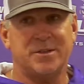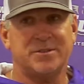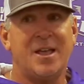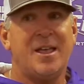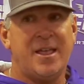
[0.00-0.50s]

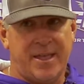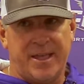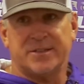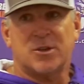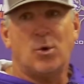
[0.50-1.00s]
is.
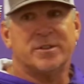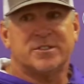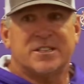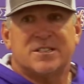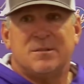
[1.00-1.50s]
It's going
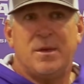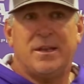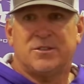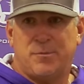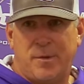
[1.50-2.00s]
60
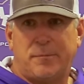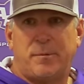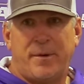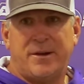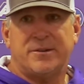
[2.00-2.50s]
minutes. You better
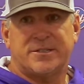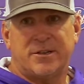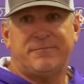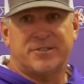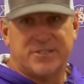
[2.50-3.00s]
prepare
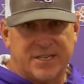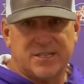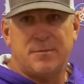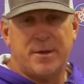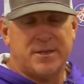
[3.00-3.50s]
yourself for
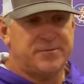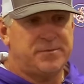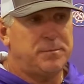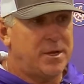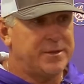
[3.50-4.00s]
60 minutes of
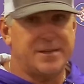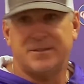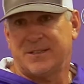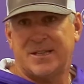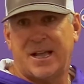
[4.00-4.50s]
football, and that's
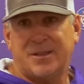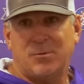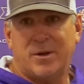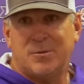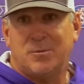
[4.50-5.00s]
exactly
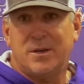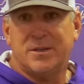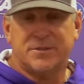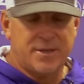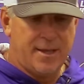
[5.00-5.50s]
what it
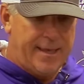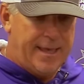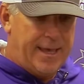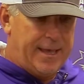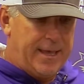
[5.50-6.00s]
was.
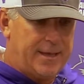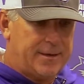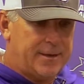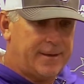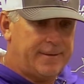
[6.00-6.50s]

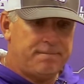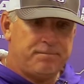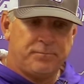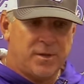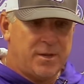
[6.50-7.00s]
And
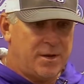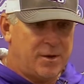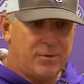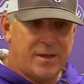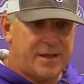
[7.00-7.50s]
you
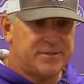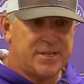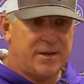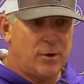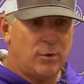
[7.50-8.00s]
know, I've
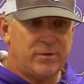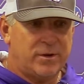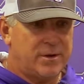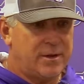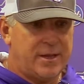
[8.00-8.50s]
said it
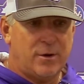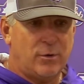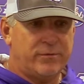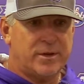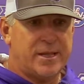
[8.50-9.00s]
over and
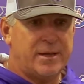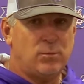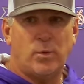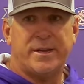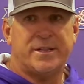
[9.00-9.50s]
over
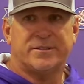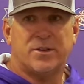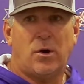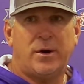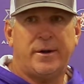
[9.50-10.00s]
again, winning is
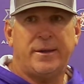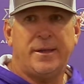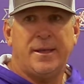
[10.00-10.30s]
hard,